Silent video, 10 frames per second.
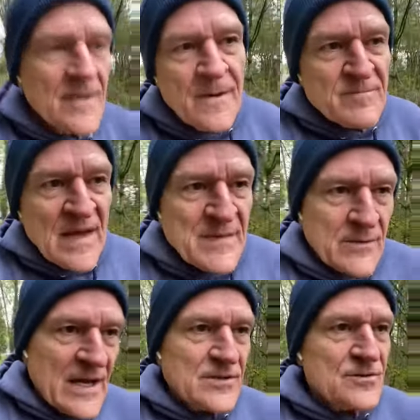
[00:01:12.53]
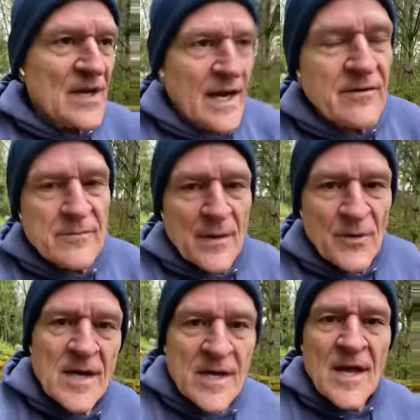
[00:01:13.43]
I'm that gratitude guy. Remember,
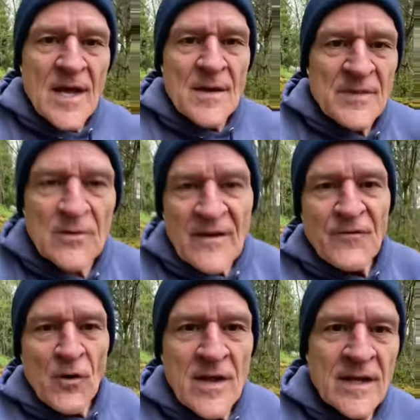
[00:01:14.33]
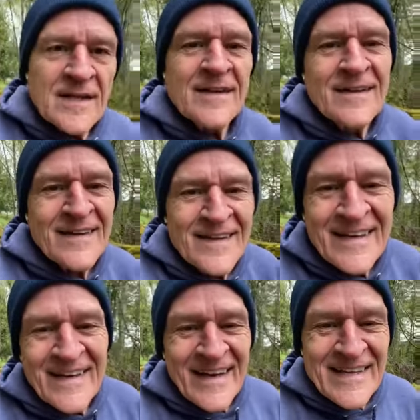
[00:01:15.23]
be grateful
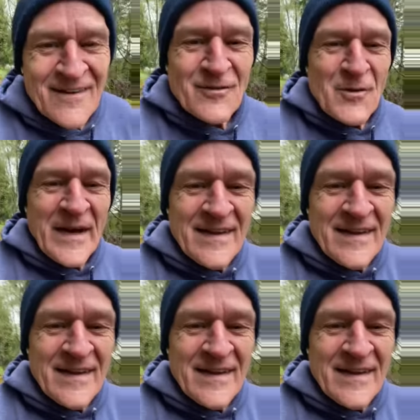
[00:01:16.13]
and never quit.